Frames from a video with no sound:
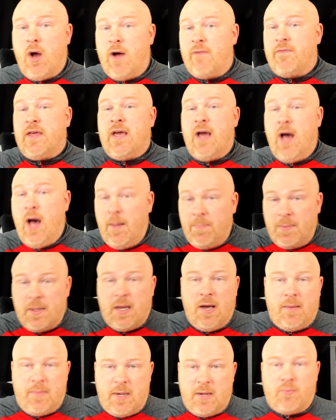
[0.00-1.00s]
of the
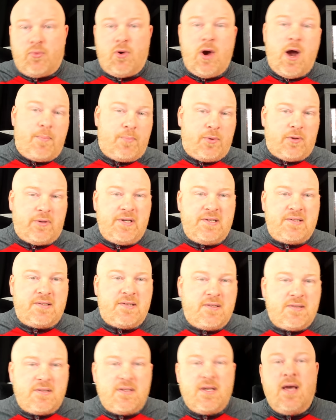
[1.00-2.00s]
upcoming prop
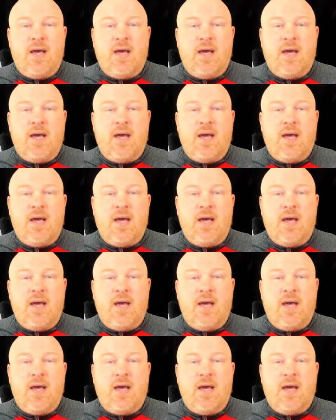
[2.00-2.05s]
releases